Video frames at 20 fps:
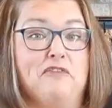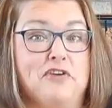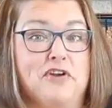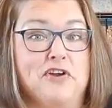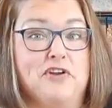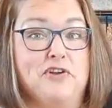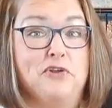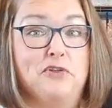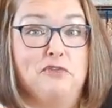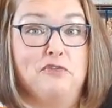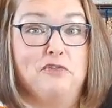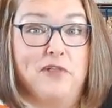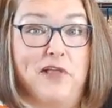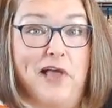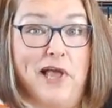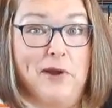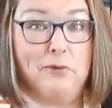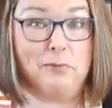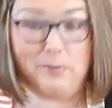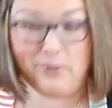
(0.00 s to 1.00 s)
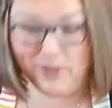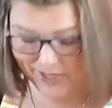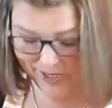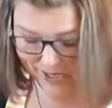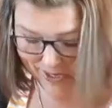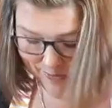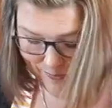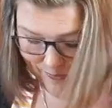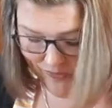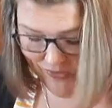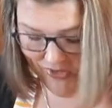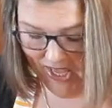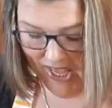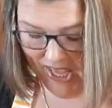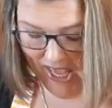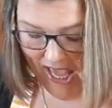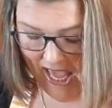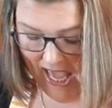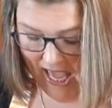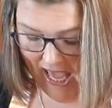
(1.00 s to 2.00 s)
to the flower bed
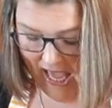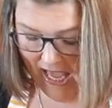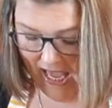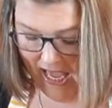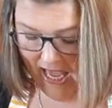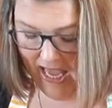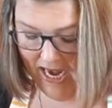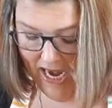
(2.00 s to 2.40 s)
and